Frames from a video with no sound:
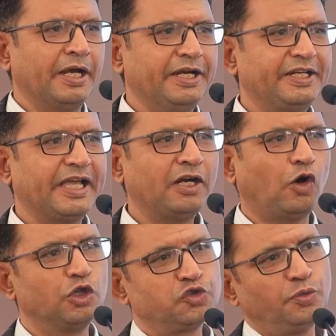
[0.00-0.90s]
it can
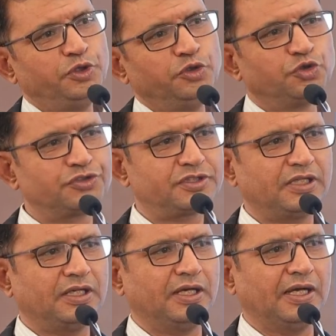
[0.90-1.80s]
also be used
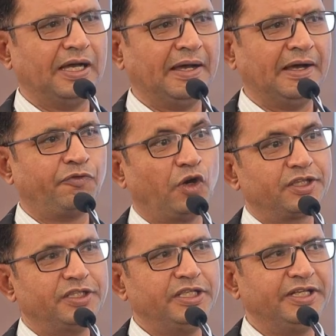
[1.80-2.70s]
for
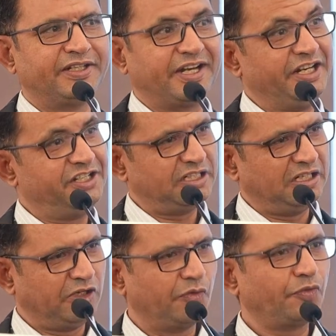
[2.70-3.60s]
the traditional
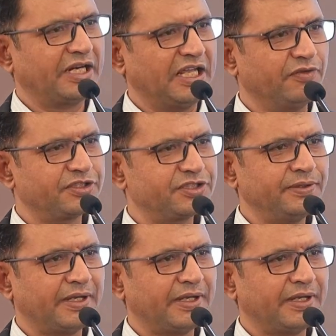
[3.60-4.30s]
way of a tile fixing,